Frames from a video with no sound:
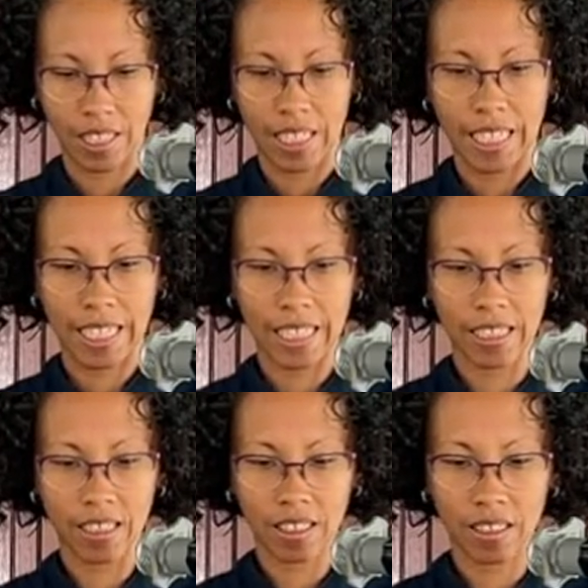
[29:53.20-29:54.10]

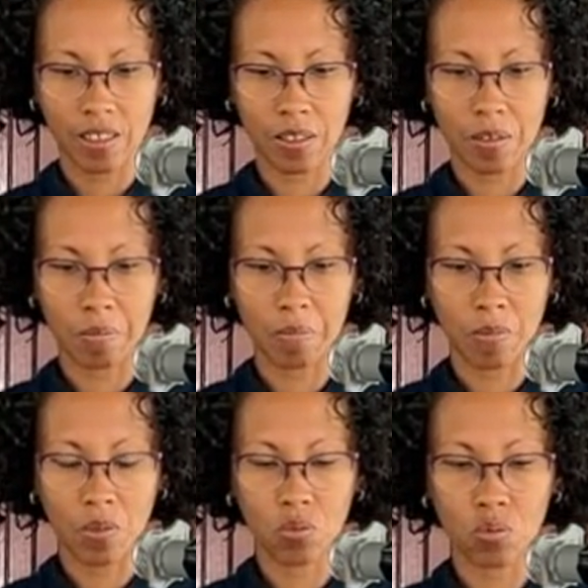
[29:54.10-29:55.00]
And
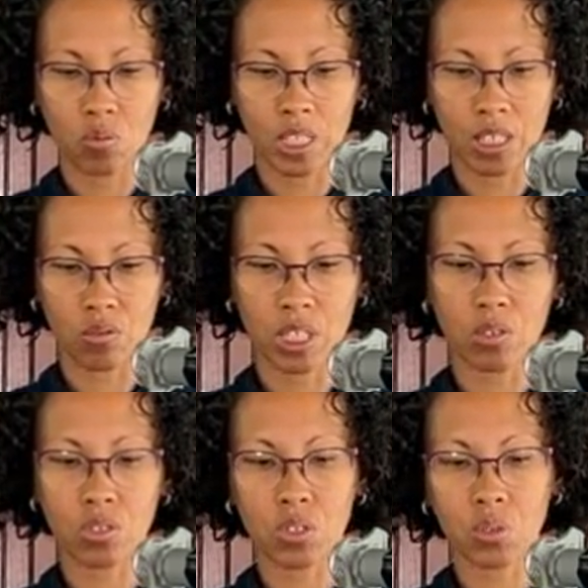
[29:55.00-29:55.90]
what I read
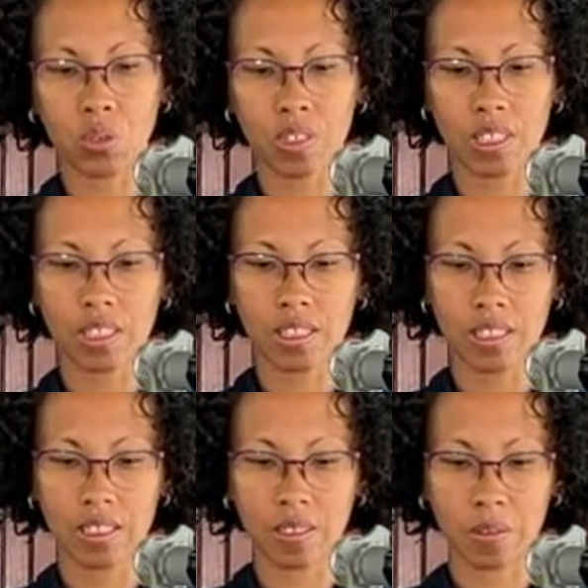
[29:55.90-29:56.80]
also is